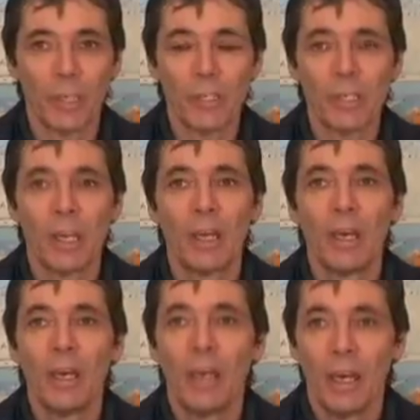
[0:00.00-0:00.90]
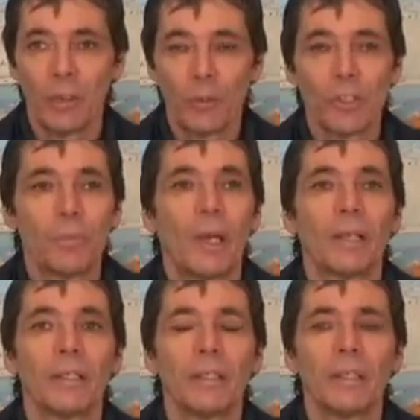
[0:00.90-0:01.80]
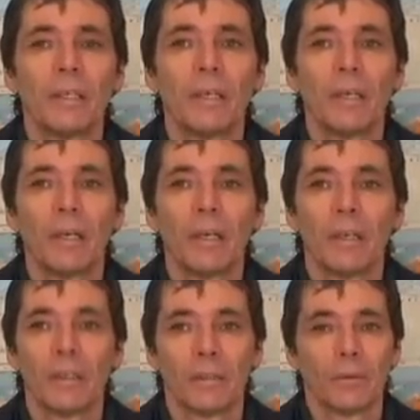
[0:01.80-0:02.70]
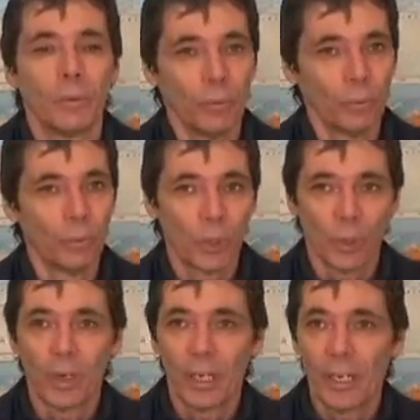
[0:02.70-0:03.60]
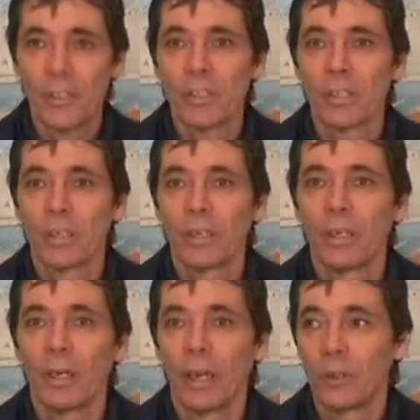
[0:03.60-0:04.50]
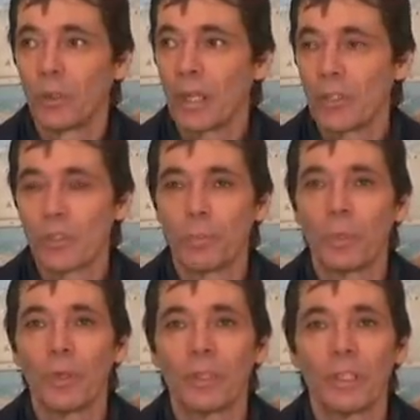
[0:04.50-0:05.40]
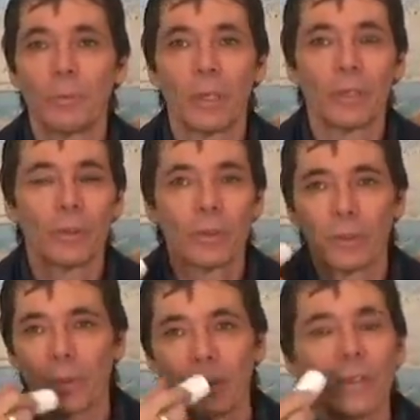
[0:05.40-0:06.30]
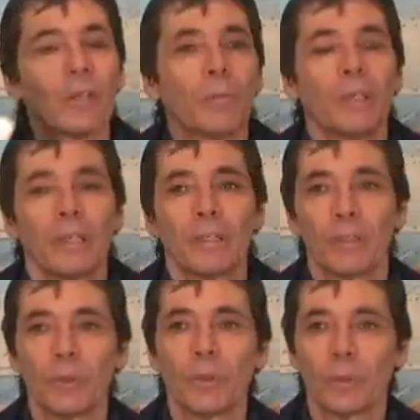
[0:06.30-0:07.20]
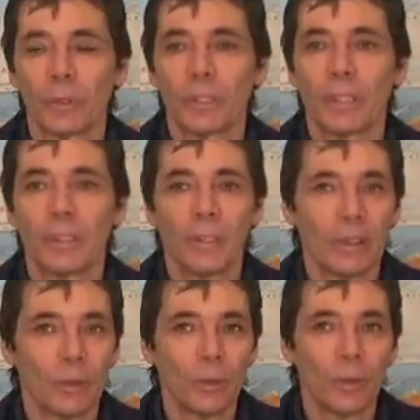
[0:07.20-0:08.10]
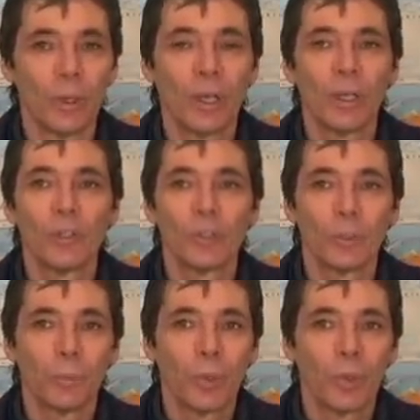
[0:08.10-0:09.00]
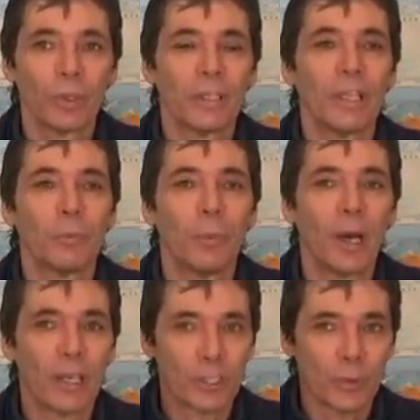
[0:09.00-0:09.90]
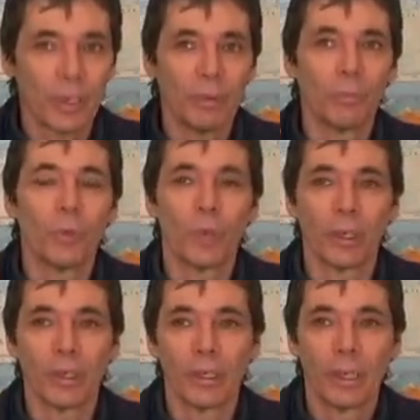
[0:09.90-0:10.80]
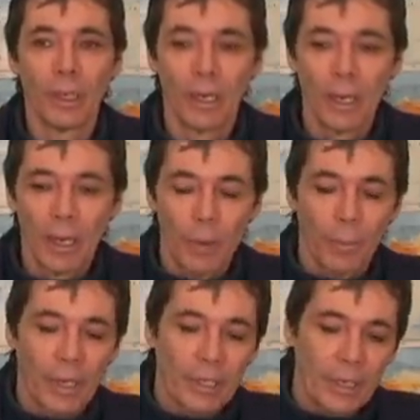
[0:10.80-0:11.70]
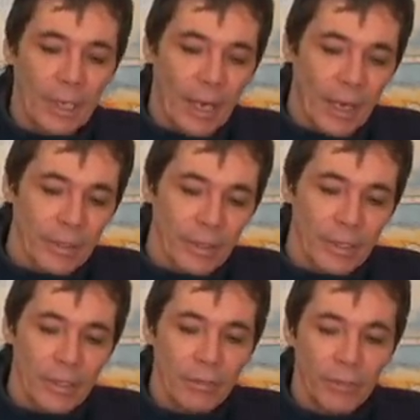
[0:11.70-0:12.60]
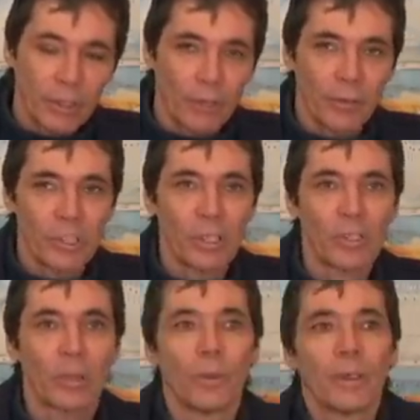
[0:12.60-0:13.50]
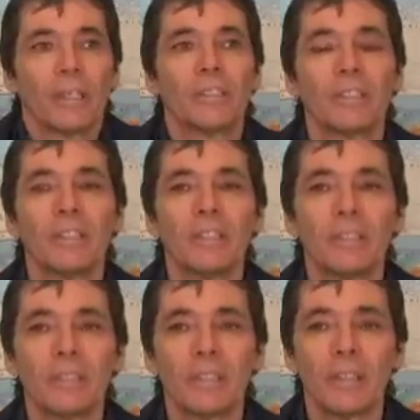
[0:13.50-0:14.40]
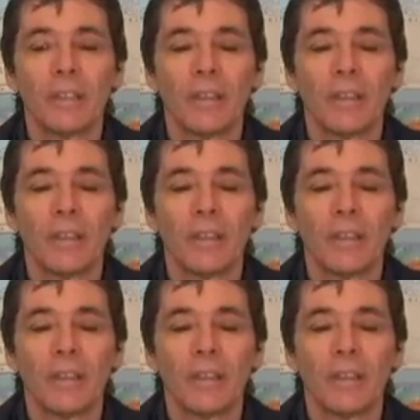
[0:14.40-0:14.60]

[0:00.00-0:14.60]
is, and you smell it more or less, and you can support that by rolling on a little bit under your nose, and then you support that pathway more. But another effect of essential oils is